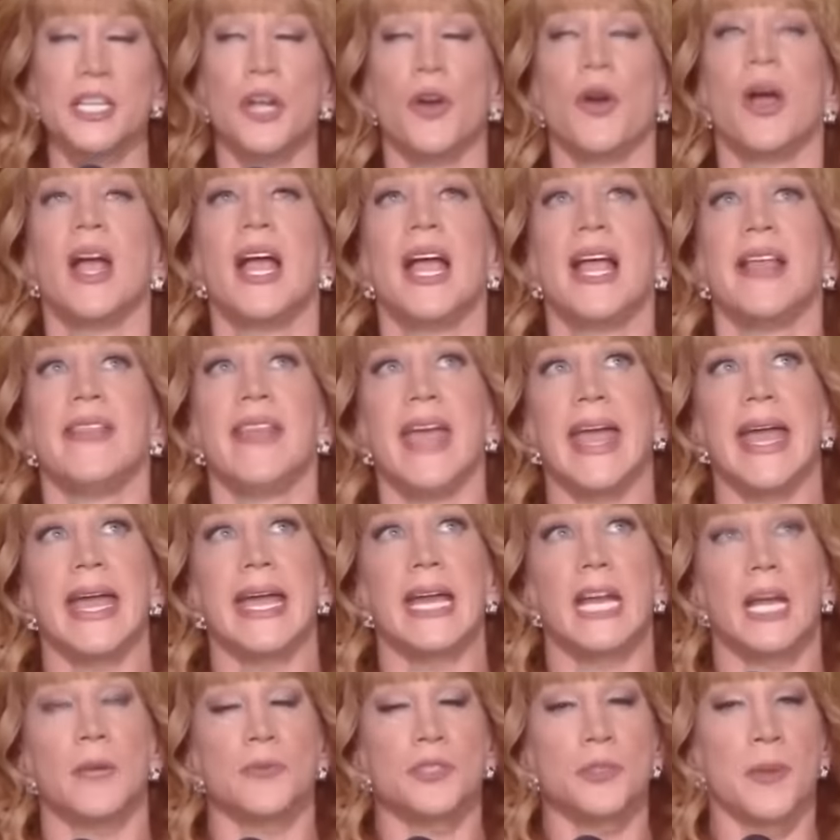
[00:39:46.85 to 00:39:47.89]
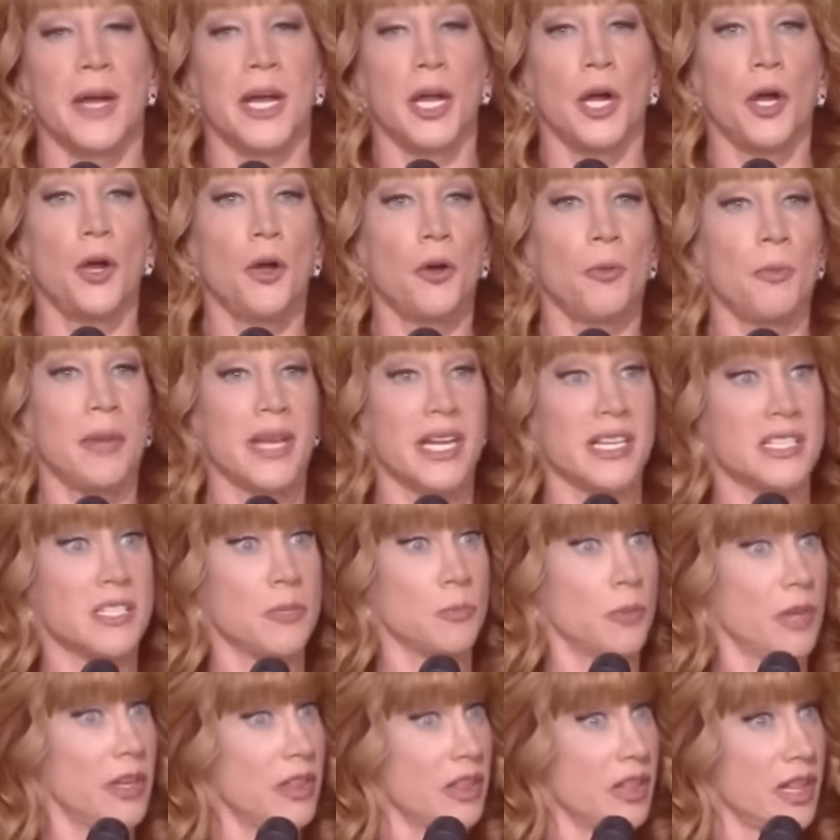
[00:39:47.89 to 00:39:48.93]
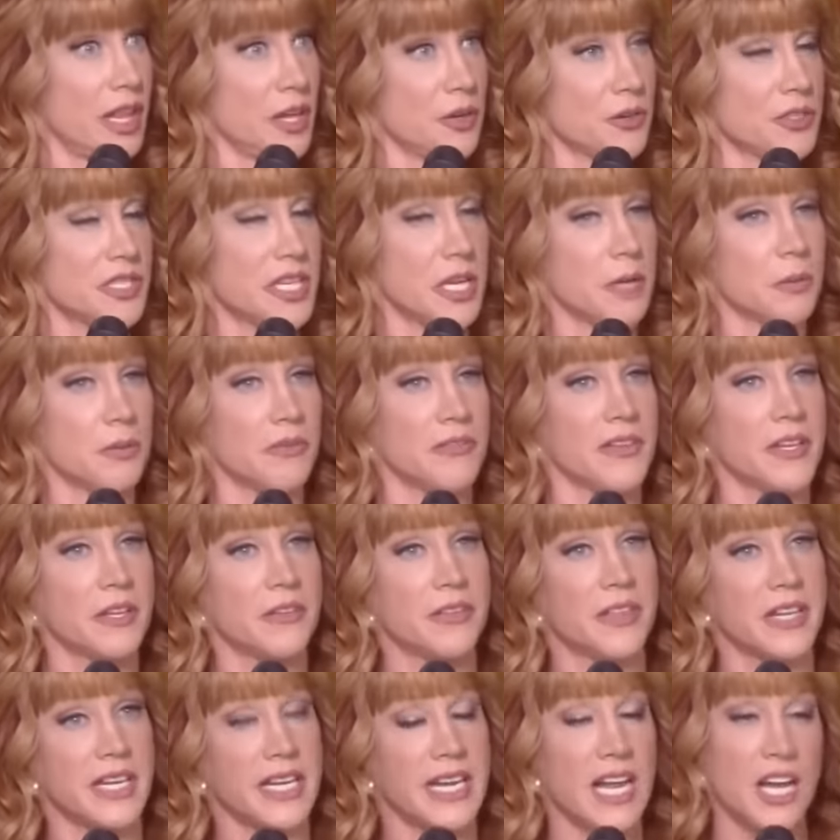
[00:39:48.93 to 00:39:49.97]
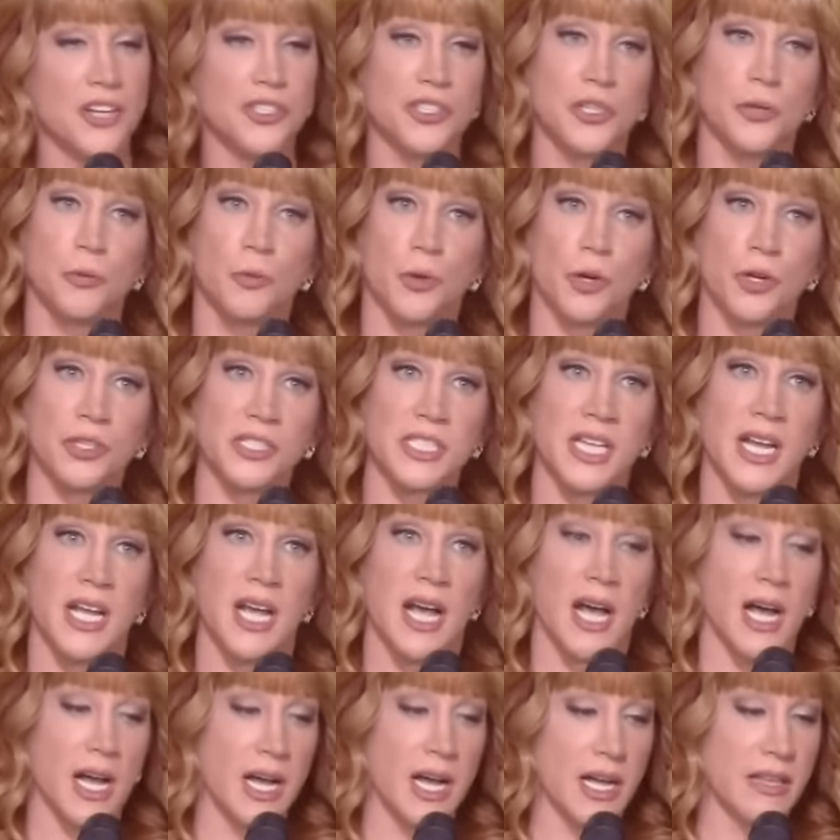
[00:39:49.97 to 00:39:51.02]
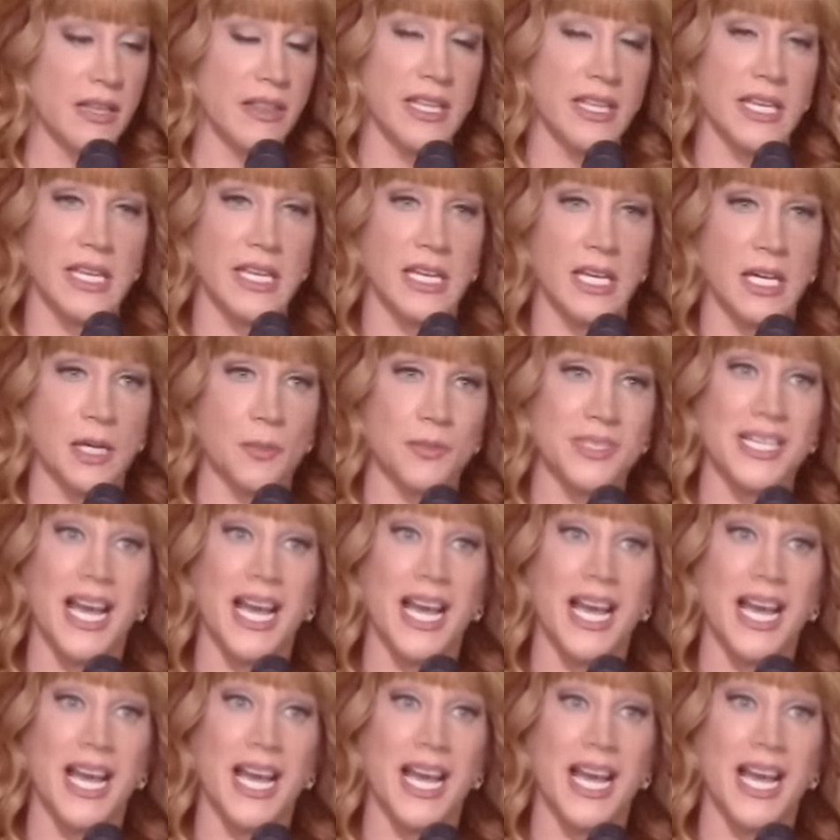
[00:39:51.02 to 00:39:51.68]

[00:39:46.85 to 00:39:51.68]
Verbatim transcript: No, they come to my home because in one of the letters he revealed that he actually worked on the um,